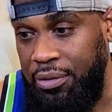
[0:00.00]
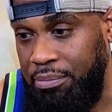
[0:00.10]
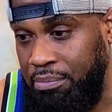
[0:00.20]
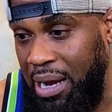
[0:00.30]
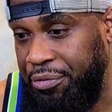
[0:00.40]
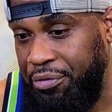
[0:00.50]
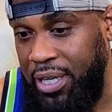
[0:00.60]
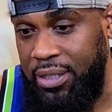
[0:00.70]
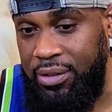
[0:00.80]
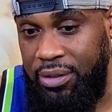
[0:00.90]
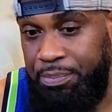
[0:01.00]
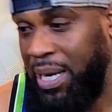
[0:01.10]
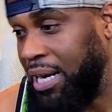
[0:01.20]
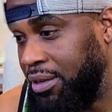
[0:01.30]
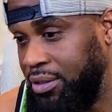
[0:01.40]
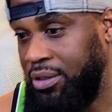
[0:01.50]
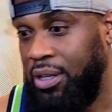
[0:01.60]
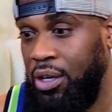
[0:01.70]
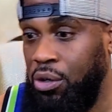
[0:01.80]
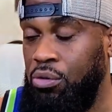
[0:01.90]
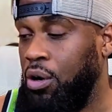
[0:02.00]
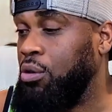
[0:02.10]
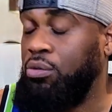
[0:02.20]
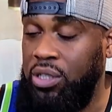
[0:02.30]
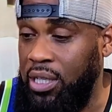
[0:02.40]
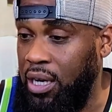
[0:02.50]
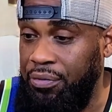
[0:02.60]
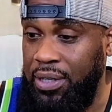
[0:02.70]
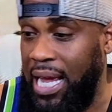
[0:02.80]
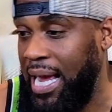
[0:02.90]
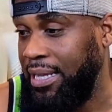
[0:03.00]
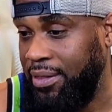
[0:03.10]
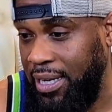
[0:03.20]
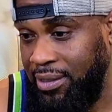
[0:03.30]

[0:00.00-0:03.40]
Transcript: my friends' parents who owned stuff and had things.